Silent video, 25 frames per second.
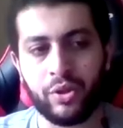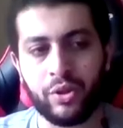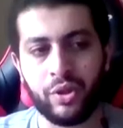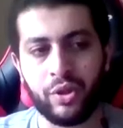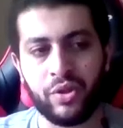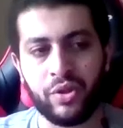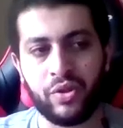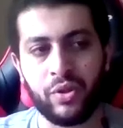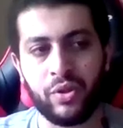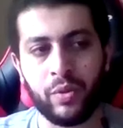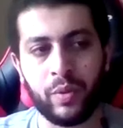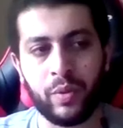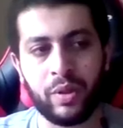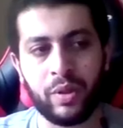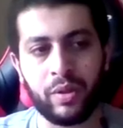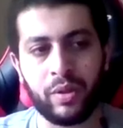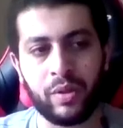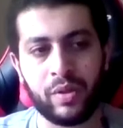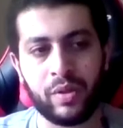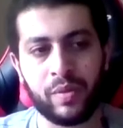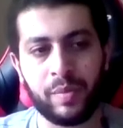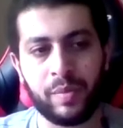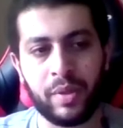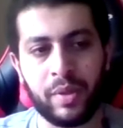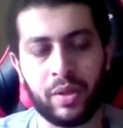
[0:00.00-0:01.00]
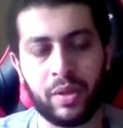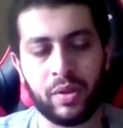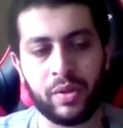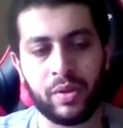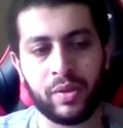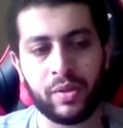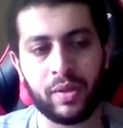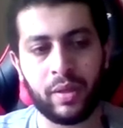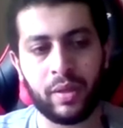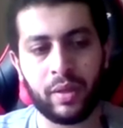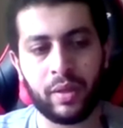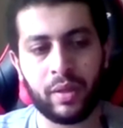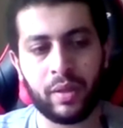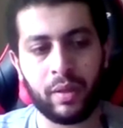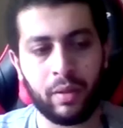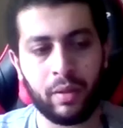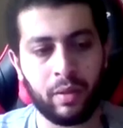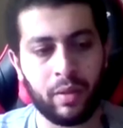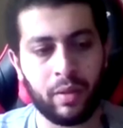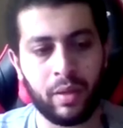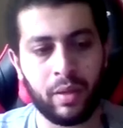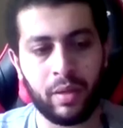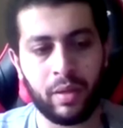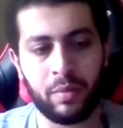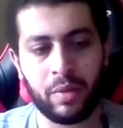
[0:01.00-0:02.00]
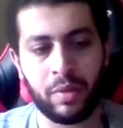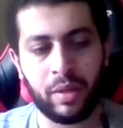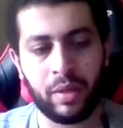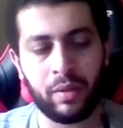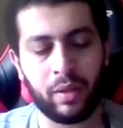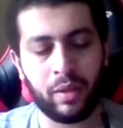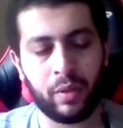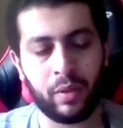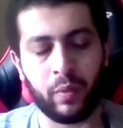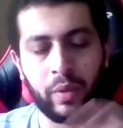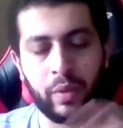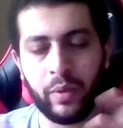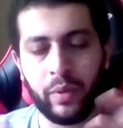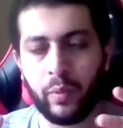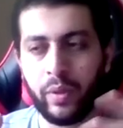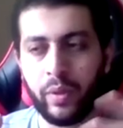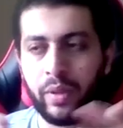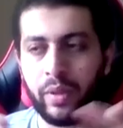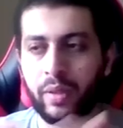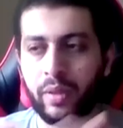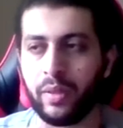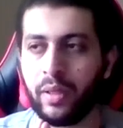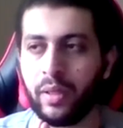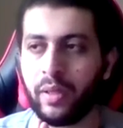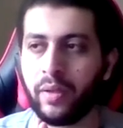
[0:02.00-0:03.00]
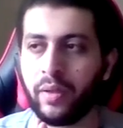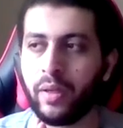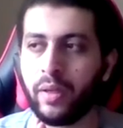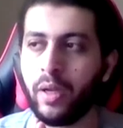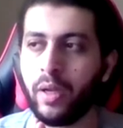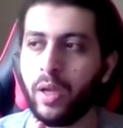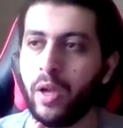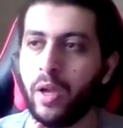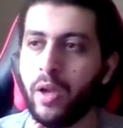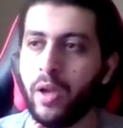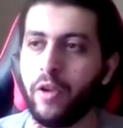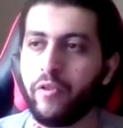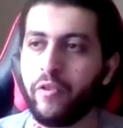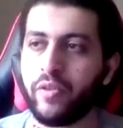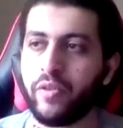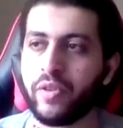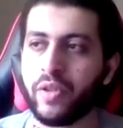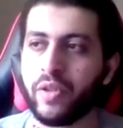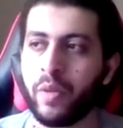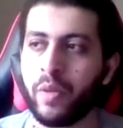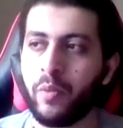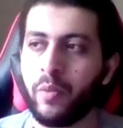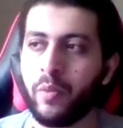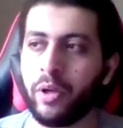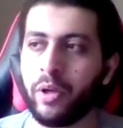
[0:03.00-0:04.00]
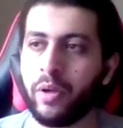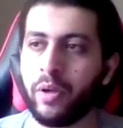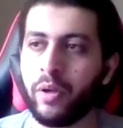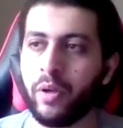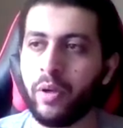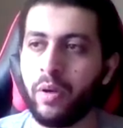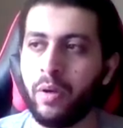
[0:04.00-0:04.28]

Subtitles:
just doing this because like, hey man, like whether like someone